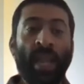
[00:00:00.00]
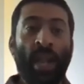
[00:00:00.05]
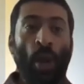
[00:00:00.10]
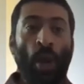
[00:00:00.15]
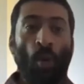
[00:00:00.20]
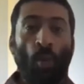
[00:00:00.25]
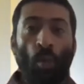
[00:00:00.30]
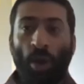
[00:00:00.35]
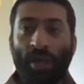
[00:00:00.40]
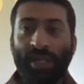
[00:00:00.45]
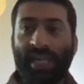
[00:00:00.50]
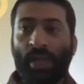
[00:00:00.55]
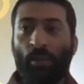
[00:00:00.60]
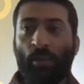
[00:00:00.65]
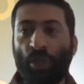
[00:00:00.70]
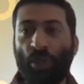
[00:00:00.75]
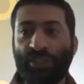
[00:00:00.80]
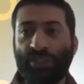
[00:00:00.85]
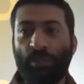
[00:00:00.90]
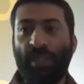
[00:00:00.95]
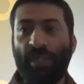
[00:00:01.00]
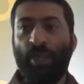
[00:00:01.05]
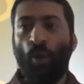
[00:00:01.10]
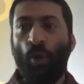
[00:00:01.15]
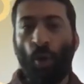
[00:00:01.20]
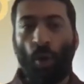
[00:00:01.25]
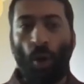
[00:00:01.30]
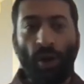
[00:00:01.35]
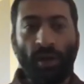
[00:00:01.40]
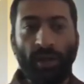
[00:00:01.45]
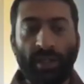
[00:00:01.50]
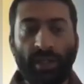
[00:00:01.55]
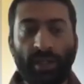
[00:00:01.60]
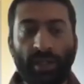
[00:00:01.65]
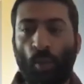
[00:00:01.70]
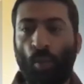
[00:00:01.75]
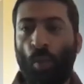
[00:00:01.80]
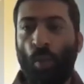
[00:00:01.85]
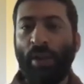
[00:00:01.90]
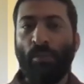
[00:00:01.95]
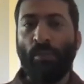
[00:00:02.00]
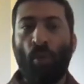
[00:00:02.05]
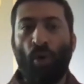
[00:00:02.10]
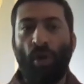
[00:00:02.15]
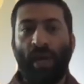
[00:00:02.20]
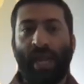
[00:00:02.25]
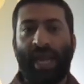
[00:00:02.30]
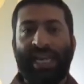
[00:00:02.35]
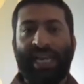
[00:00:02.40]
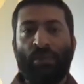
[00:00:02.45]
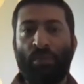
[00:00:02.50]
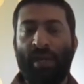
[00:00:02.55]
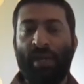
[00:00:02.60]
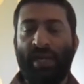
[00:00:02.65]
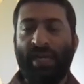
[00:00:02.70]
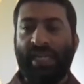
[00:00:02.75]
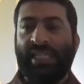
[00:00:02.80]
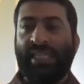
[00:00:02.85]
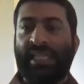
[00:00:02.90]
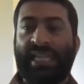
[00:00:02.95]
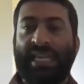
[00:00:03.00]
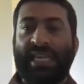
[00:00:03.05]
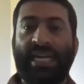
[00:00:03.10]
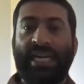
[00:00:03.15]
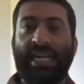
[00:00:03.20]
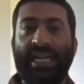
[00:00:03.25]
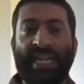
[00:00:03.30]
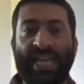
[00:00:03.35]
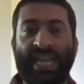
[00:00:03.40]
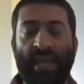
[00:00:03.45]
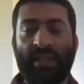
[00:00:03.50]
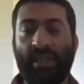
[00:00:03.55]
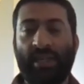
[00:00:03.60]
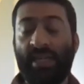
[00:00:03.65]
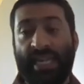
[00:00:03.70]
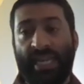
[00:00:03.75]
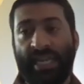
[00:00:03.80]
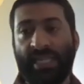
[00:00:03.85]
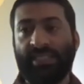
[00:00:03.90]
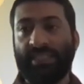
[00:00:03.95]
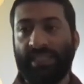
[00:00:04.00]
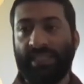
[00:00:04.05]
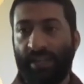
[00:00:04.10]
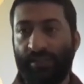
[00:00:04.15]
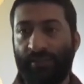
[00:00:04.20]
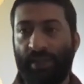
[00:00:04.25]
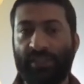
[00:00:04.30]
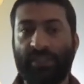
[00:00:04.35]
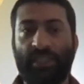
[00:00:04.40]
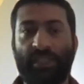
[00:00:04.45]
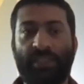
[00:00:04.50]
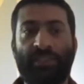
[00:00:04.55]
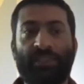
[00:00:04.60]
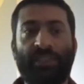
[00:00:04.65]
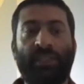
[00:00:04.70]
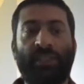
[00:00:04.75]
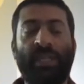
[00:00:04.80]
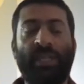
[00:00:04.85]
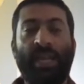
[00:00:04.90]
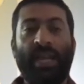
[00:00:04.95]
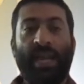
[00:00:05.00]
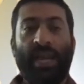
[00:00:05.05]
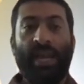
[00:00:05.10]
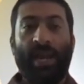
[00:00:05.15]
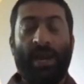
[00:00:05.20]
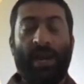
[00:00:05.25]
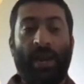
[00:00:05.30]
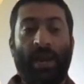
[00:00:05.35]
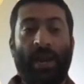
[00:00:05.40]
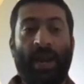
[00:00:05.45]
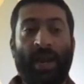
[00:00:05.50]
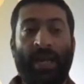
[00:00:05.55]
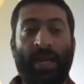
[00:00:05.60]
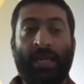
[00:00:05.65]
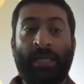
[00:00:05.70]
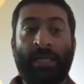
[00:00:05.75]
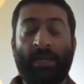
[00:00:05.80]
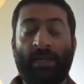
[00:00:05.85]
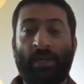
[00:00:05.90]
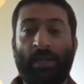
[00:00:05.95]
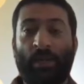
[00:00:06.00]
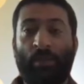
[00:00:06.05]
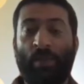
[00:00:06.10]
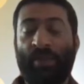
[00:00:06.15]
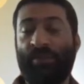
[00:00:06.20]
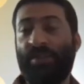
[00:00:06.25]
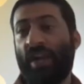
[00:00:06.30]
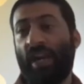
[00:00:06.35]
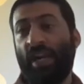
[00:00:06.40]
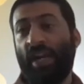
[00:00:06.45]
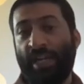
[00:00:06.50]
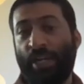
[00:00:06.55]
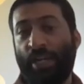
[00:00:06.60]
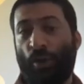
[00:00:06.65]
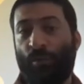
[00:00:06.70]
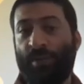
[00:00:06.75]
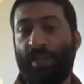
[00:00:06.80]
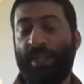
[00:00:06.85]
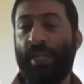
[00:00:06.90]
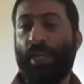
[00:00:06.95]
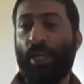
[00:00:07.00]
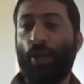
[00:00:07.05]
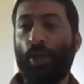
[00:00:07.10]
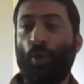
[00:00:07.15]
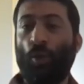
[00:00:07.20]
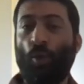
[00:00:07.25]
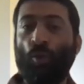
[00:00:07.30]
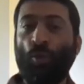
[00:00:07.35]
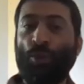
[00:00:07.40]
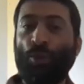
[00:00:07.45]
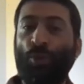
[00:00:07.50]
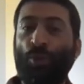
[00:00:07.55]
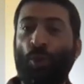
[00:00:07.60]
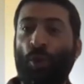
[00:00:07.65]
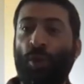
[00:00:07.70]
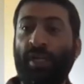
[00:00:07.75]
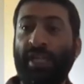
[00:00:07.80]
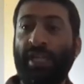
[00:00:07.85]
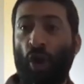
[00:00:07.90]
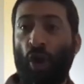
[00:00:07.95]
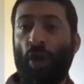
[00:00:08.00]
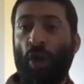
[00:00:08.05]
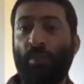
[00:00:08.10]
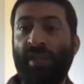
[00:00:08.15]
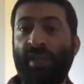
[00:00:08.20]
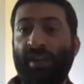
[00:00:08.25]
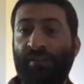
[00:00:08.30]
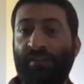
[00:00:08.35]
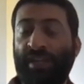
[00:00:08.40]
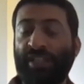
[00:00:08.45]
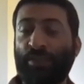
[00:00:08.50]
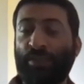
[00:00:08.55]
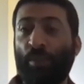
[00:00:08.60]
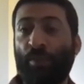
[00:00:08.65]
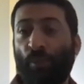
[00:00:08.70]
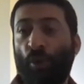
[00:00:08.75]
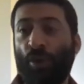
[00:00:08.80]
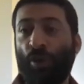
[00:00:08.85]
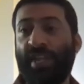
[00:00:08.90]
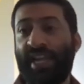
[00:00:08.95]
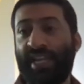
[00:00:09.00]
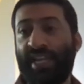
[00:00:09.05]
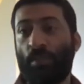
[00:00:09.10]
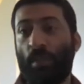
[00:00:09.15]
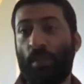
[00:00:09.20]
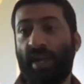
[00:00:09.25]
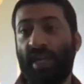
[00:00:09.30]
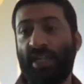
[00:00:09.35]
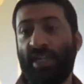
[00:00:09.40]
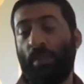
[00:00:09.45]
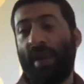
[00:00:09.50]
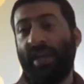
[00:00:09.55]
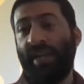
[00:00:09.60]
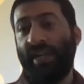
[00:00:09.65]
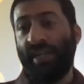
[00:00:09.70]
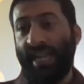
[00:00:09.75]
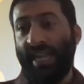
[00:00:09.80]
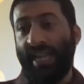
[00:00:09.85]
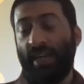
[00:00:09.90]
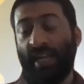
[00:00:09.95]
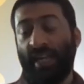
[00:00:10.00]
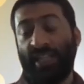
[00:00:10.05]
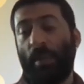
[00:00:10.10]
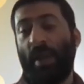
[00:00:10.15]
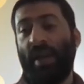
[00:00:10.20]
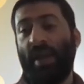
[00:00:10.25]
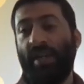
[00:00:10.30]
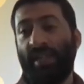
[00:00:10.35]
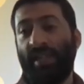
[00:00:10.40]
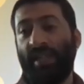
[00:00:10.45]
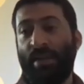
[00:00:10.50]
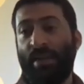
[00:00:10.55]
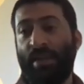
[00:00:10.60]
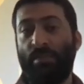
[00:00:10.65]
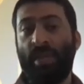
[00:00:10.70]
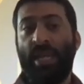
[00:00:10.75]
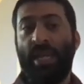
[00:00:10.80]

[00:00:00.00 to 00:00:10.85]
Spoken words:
What can possibly go wrong? One more element in the DNS infrastructure. And if the content of the root zone cannot be refreshed before the expiry time,